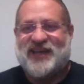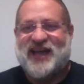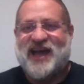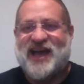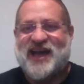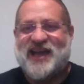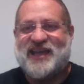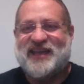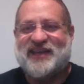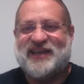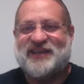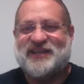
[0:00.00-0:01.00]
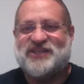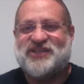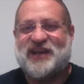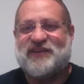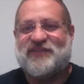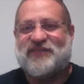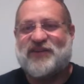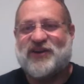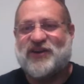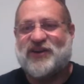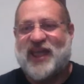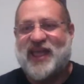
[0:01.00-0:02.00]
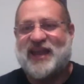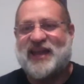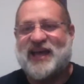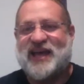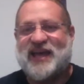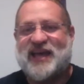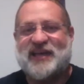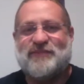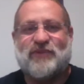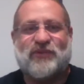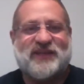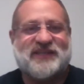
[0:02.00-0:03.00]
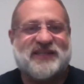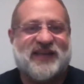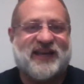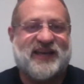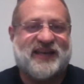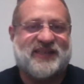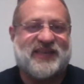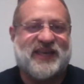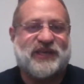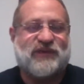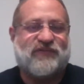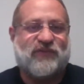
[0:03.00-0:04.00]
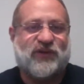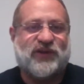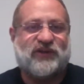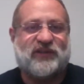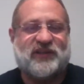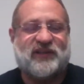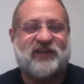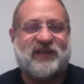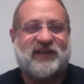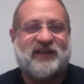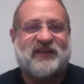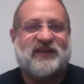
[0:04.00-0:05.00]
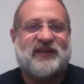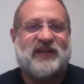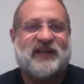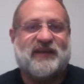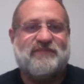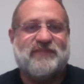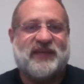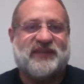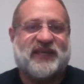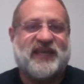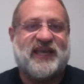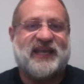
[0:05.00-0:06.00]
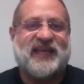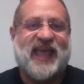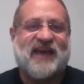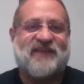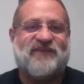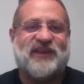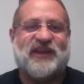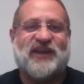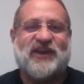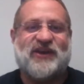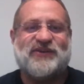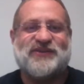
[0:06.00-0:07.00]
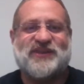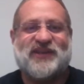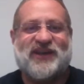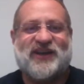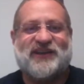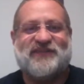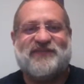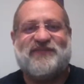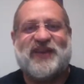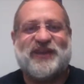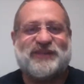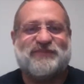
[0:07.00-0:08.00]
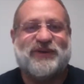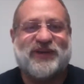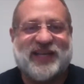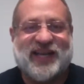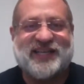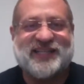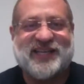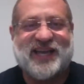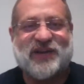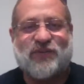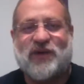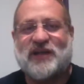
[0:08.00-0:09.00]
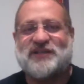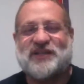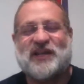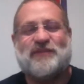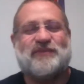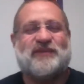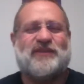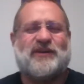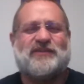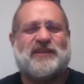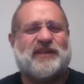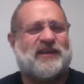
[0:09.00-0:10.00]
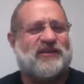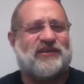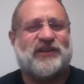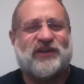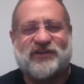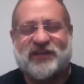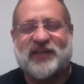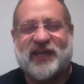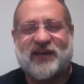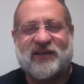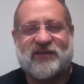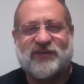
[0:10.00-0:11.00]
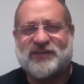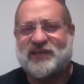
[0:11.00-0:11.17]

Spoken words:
hi, Jennifer, and hi, Marisa. Thank you for your little Meet the Kitty Cat videos on Facebook. I just kind of watched a couple of those, I think earlier today, or was